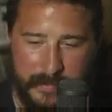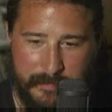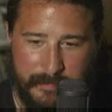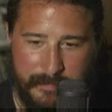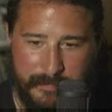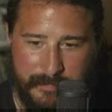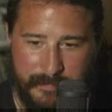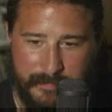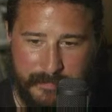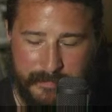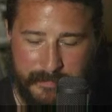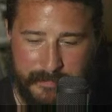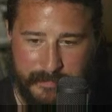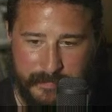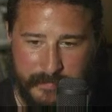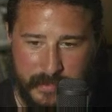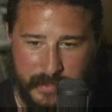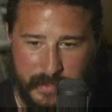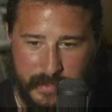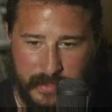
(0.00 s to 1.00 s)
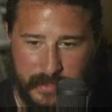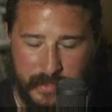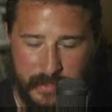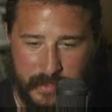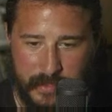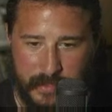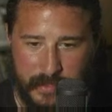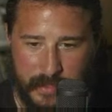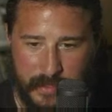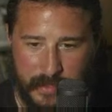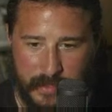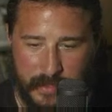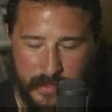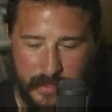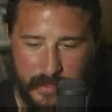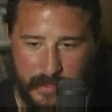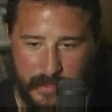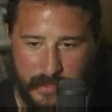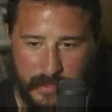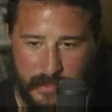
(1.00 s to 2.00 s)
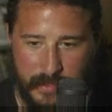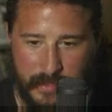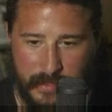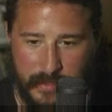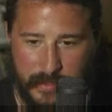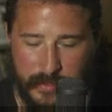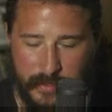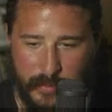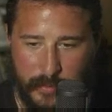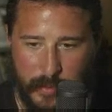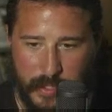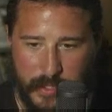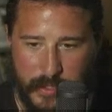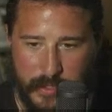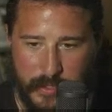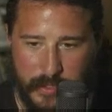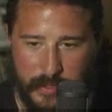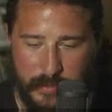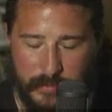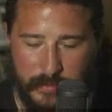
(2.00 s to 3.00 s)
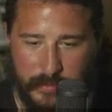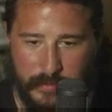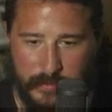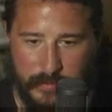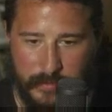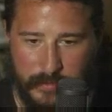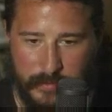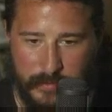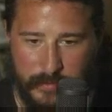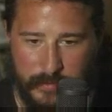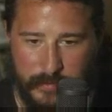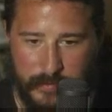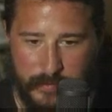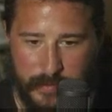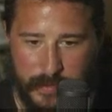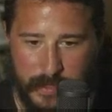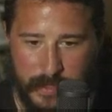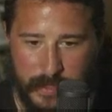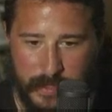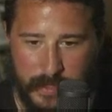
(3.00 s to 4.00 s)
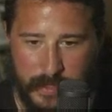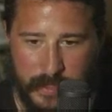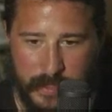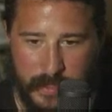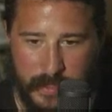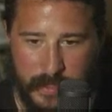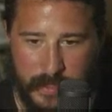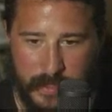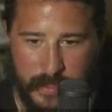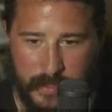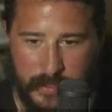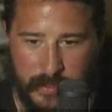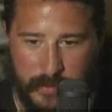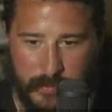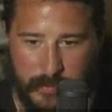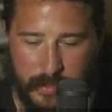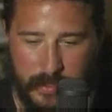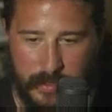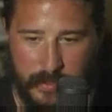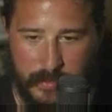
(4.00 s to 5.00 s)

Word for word: hmm, it's good. Good question. You know what?